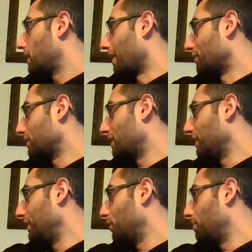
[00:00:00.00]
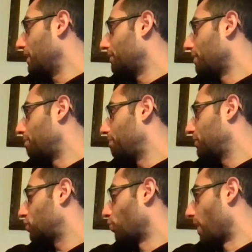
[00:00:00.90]
and just get a little bit of a
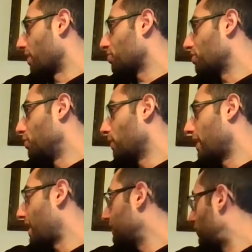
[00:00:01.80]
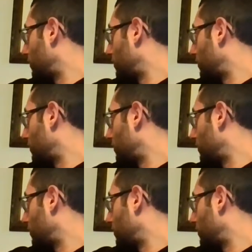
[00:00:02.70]
stretch. You don't got to